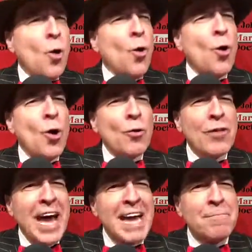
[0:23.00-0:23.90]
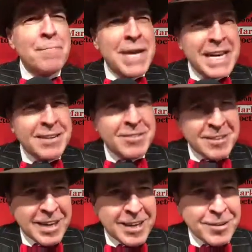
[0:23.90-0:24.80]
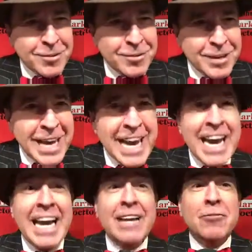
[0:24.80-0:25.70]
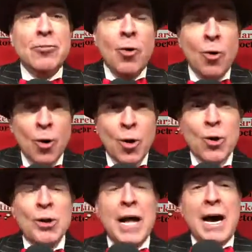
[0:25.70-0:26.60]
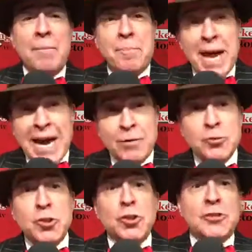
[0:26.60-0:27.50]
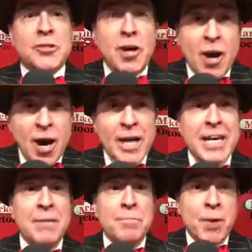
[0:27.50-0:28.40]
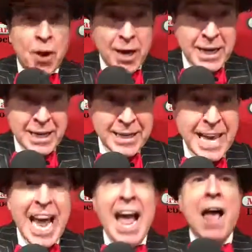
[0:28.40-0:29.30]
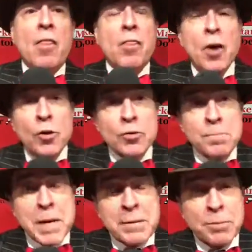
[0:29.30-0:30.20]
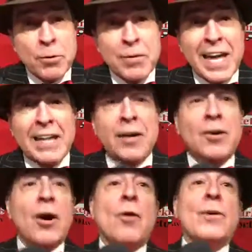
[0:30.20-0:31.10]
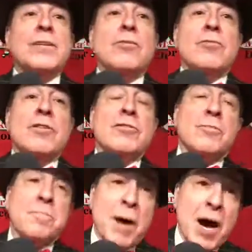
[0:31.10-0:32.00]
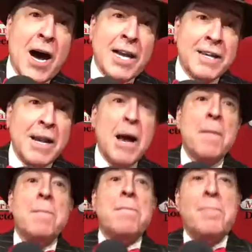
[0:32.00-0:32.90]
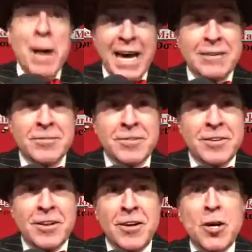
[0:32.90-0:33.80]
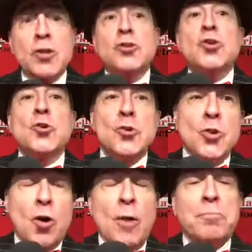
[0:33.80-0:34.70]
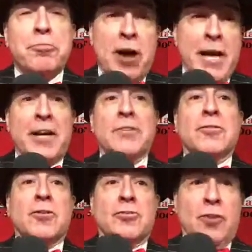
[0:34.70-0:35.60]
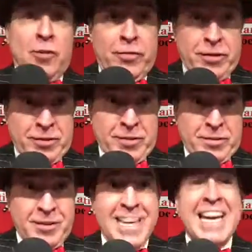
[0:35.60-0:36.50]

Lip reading: all that means is it's all about your target market and those people that are going to respond best to your product or services.